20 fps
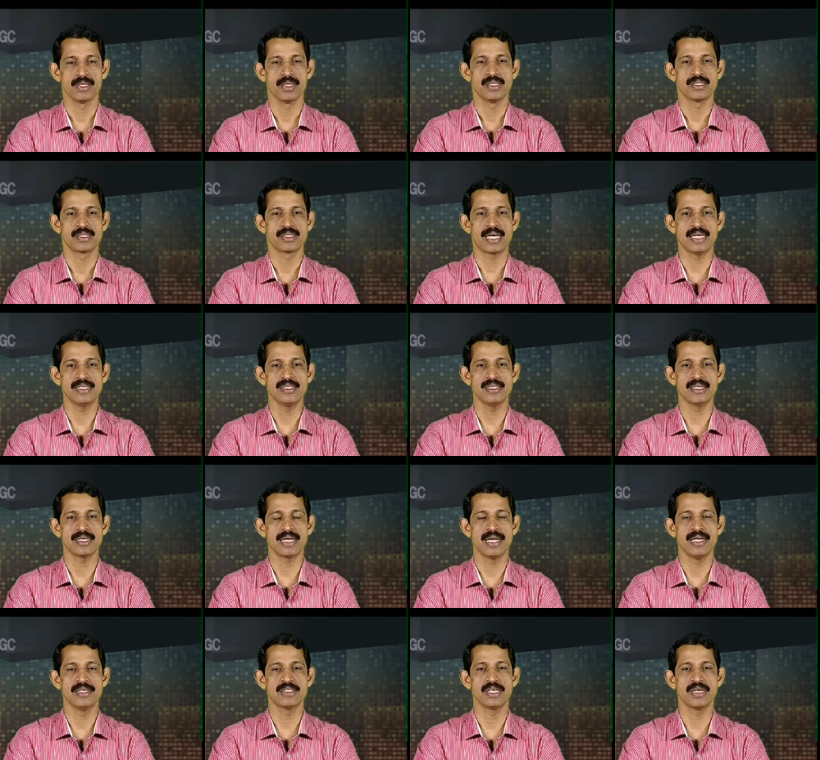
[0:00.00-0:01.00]
Sense
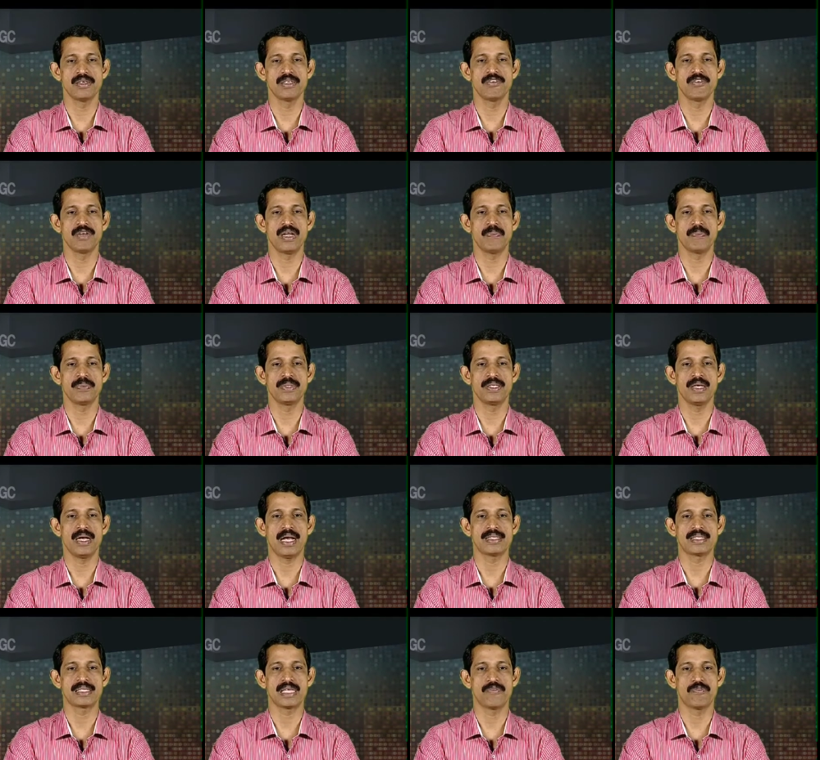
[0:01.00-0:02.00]
realism developed
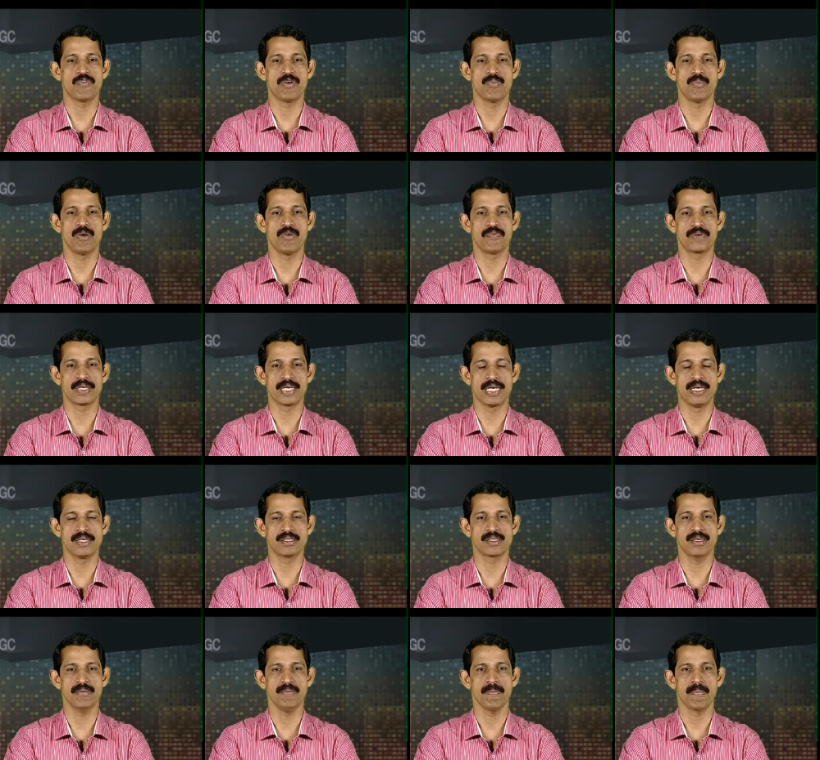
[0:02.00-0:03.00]
as a form of
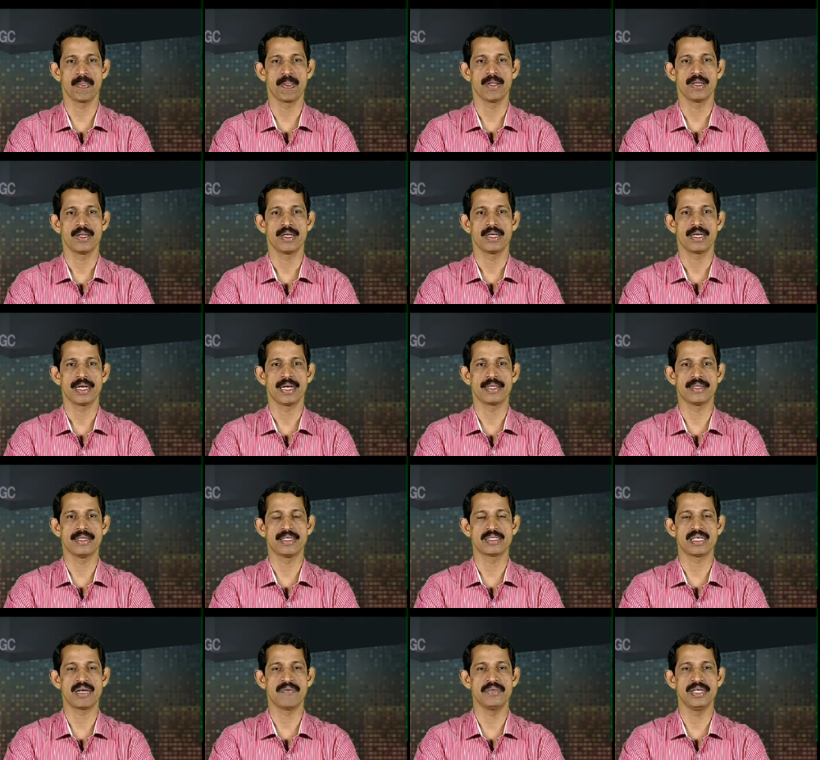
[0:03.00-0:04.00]
realism in the
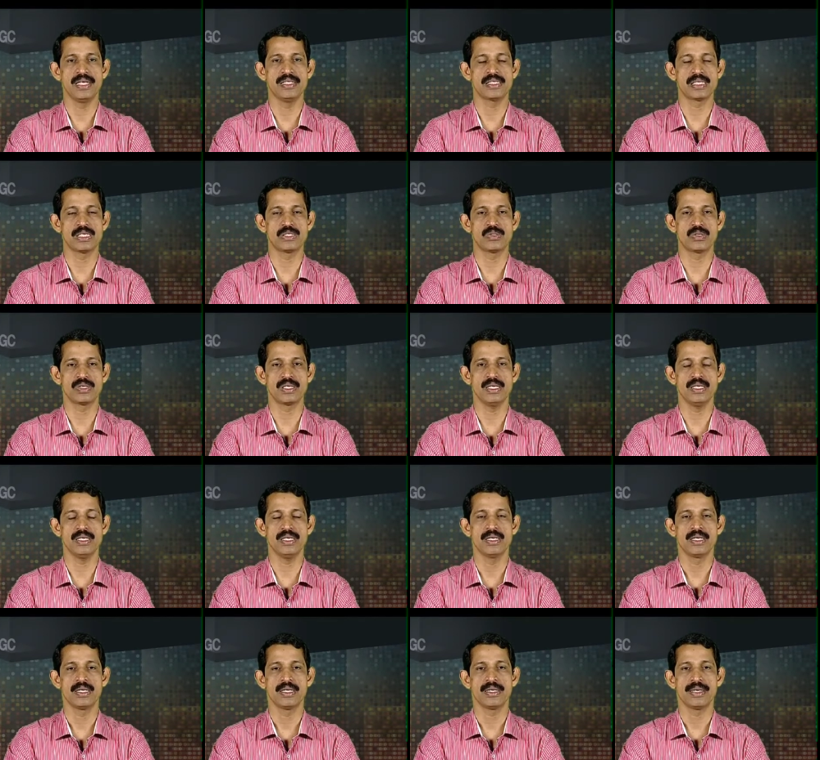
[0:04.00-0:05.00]
17th century
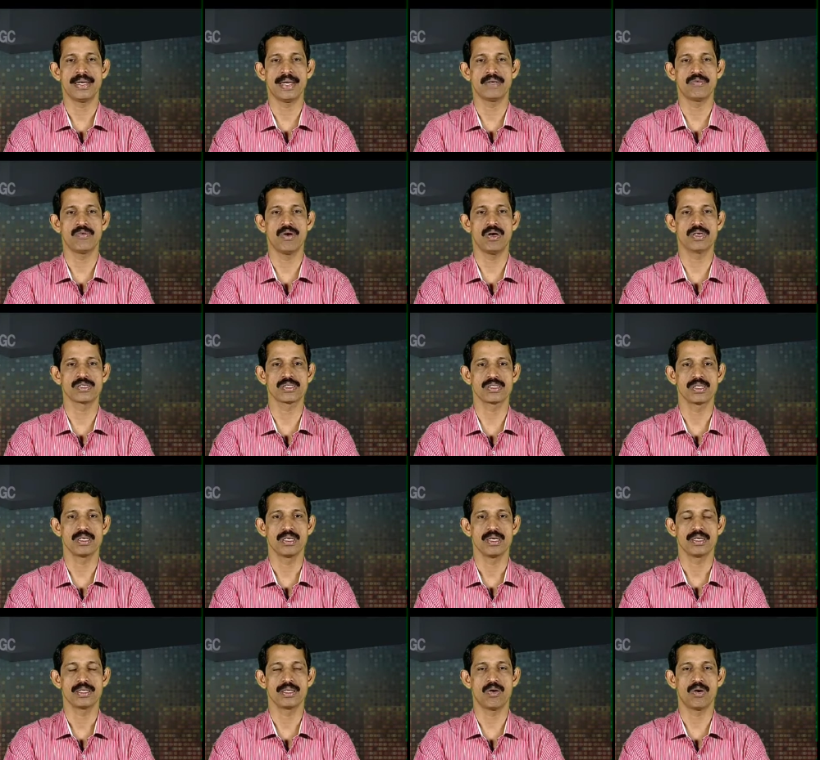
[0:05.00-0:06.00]
and was
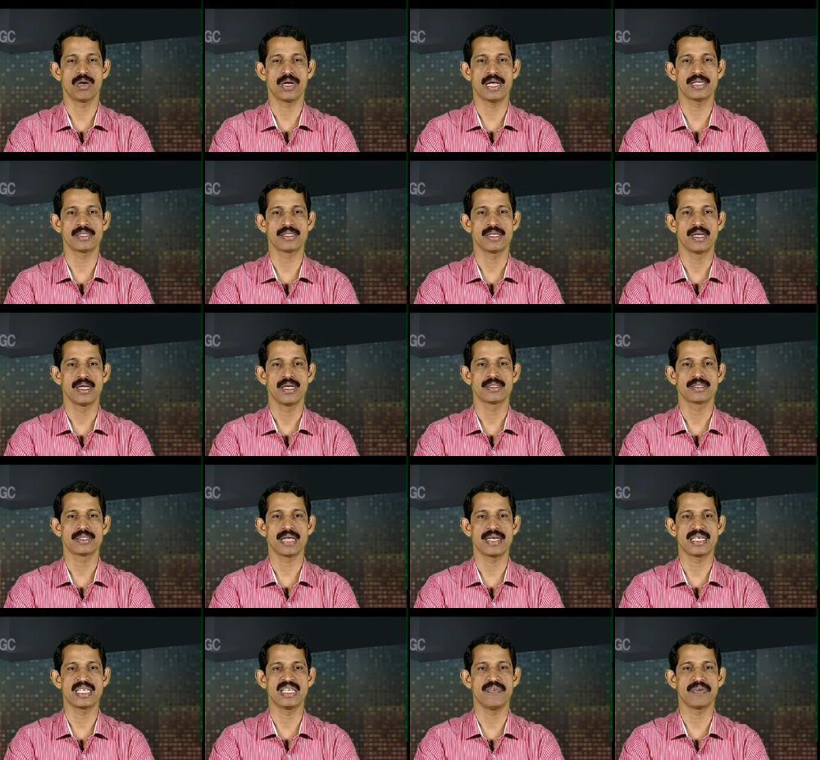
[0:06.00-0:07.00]
known as
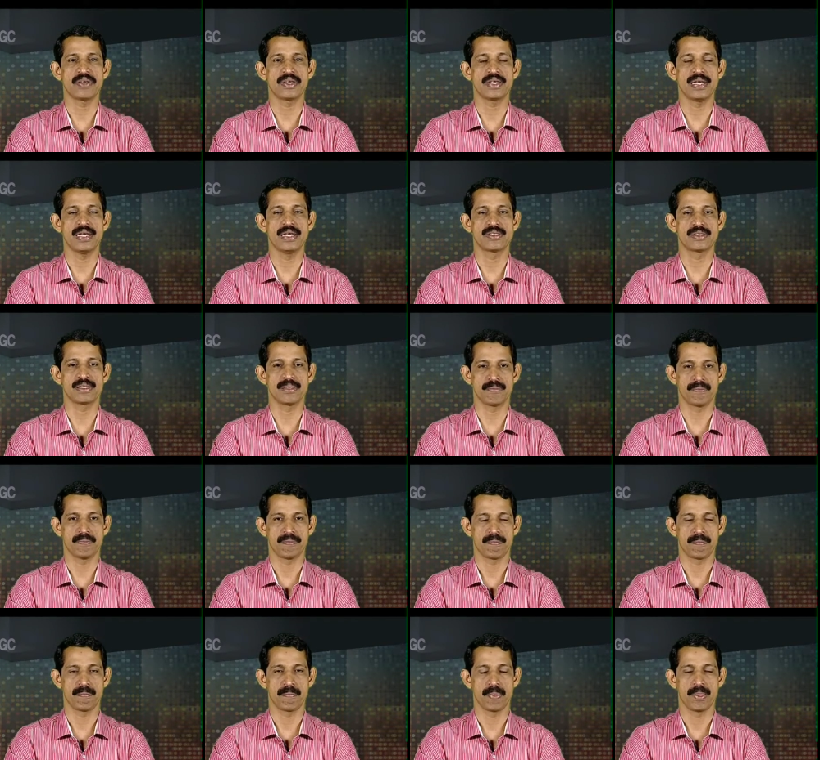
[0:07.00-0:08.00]
scientific realism.
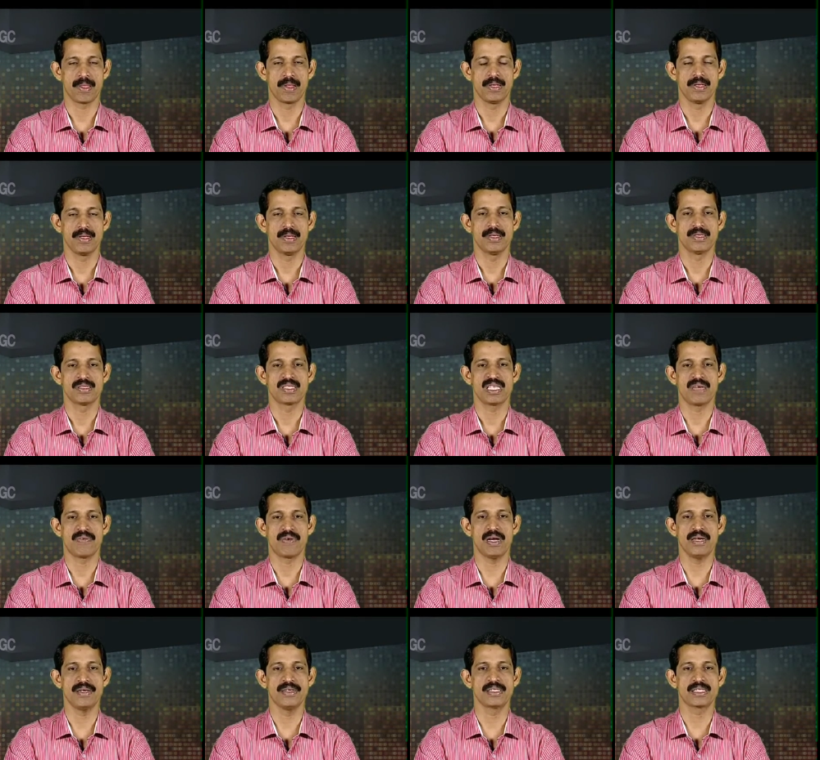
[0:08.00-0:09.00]

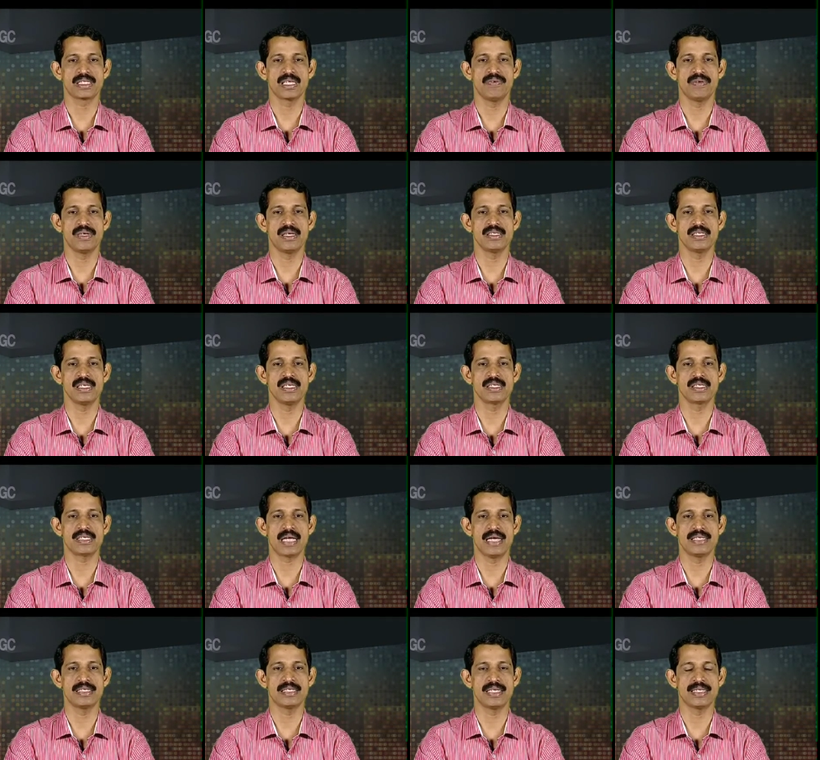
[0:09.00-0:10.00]
Several discoveries in
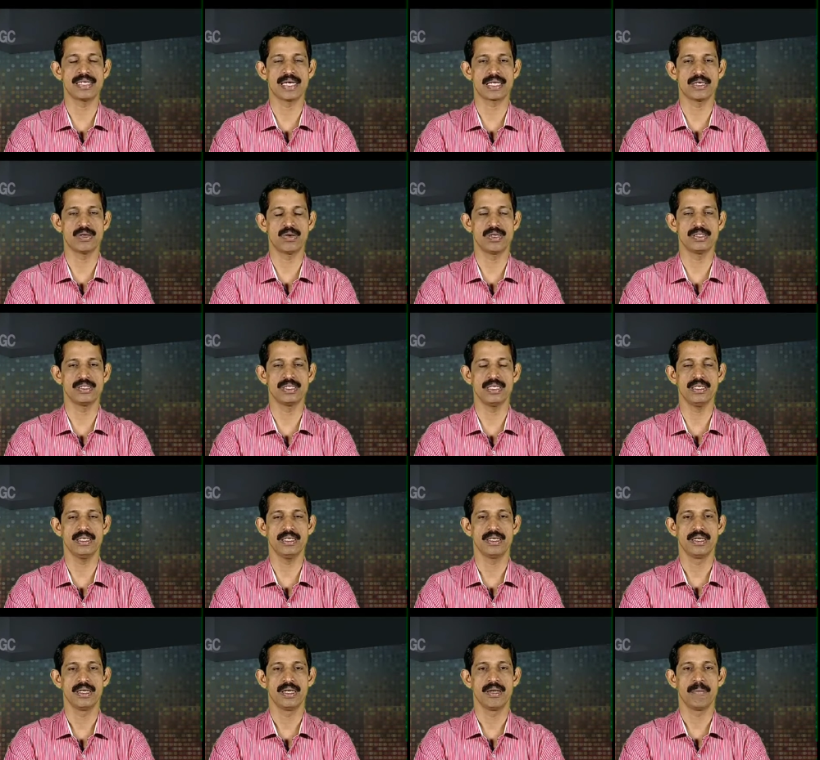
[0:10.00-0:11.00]
science and technology
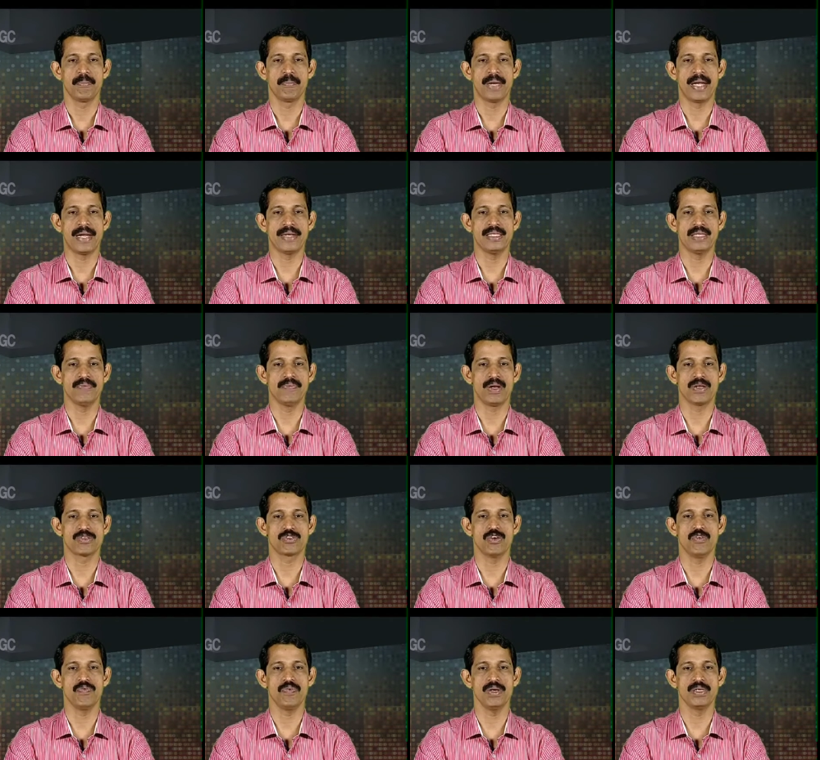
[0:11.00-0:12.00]
made the
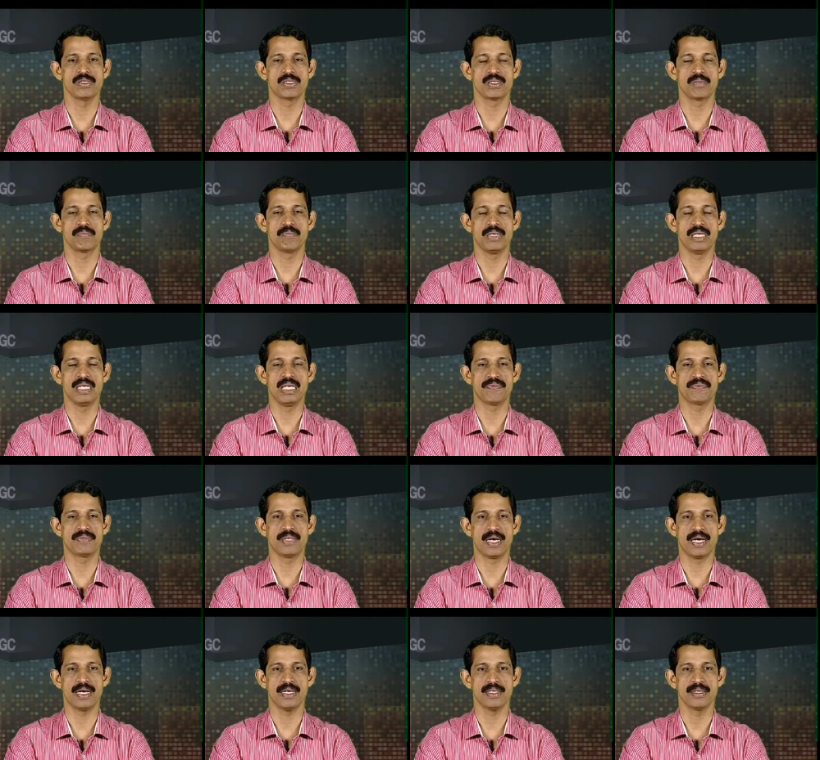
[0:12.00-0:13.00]
philosophers believe
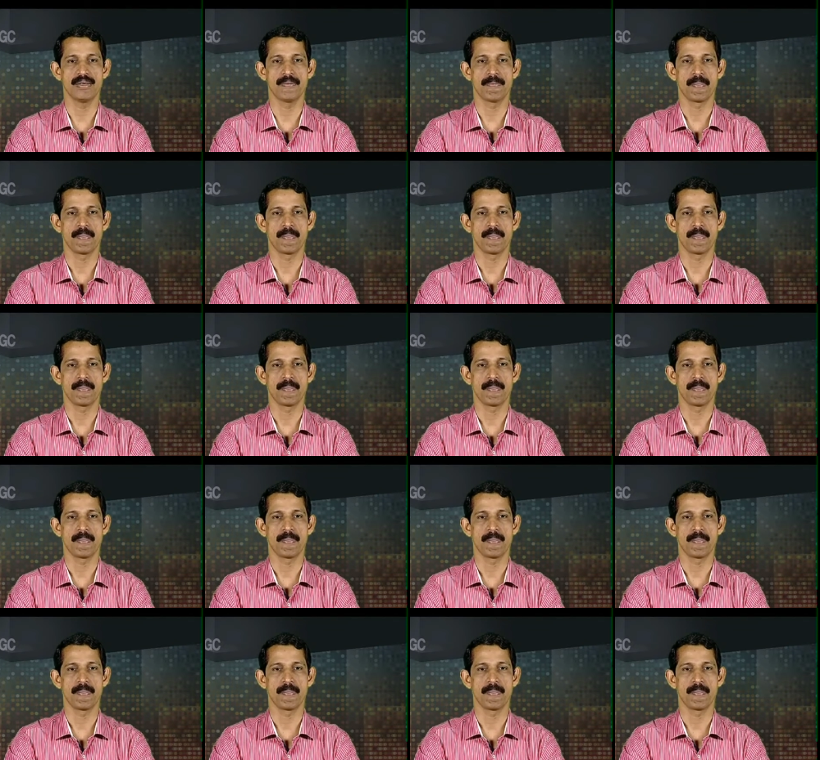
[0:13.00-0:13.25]
that